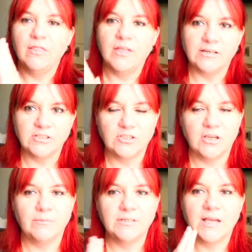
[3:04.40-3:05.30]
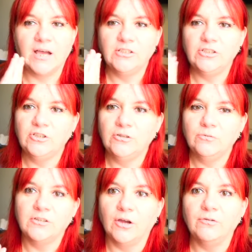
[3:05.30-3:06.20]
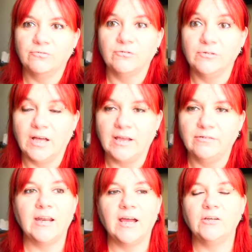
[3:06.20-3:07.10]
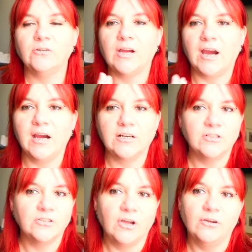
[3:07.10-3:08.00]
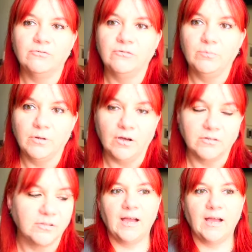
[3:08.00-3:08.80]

that determines how you go through life and how your characters go through plot.